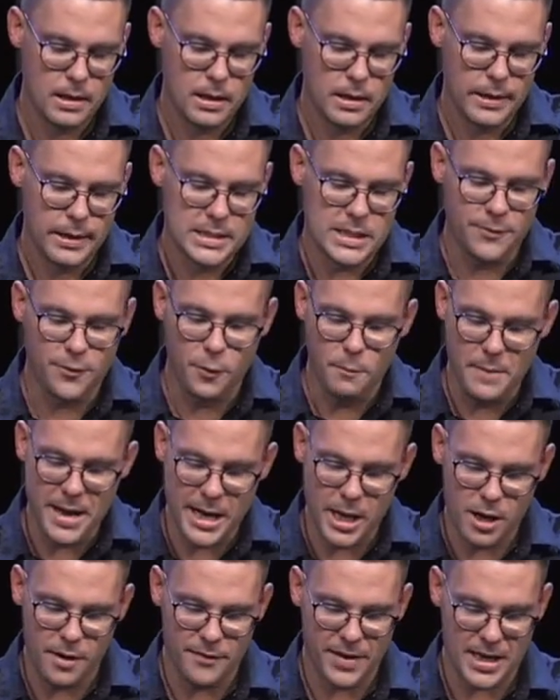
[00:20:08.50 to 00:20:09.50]
See, for
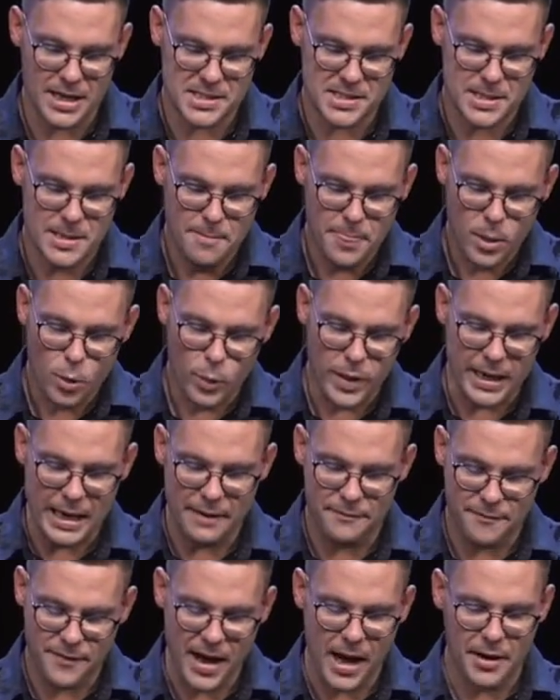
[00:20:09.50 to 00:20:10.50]
many of us, we have
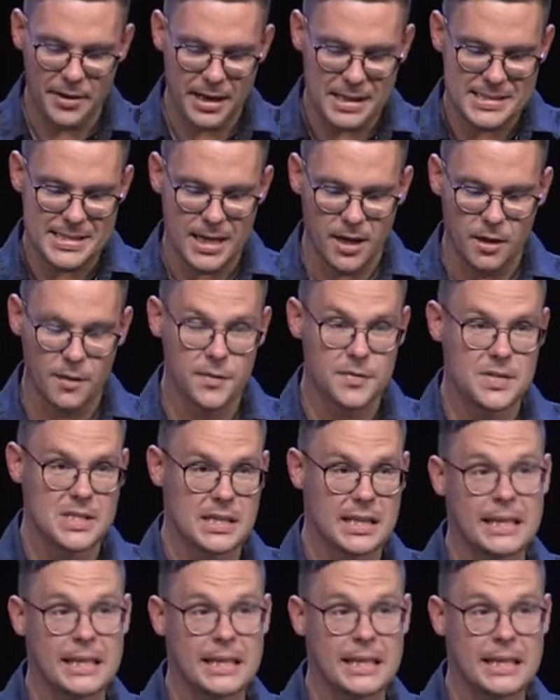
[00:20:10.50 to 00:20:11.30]
found ourselves